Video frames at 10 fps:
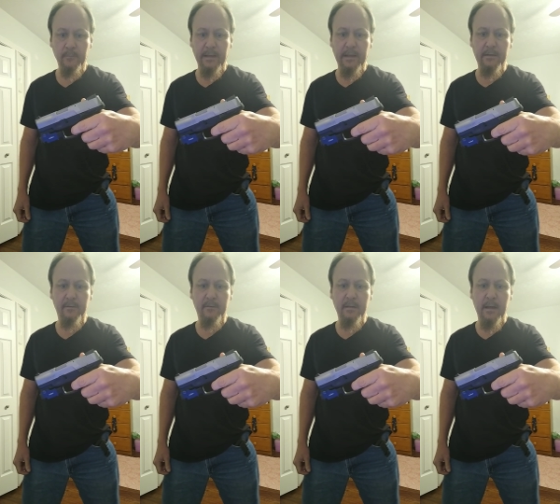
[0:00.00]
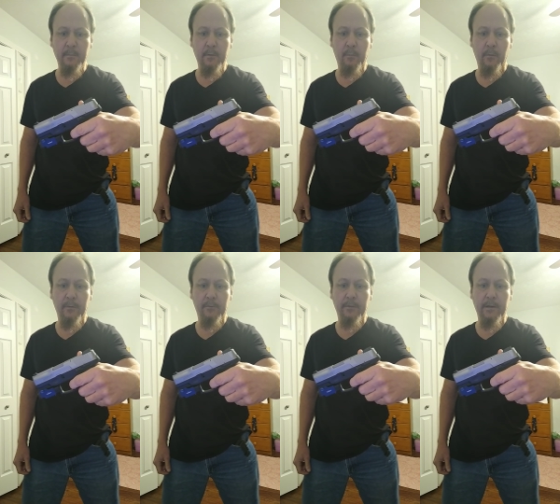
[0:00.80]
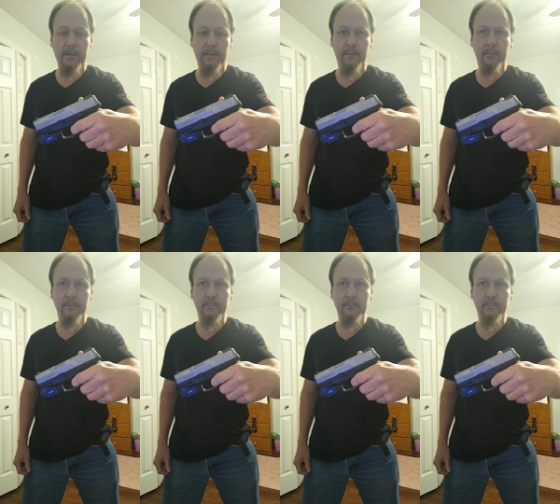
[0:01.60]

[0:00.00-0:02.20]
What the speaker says: each time you pull the trigger,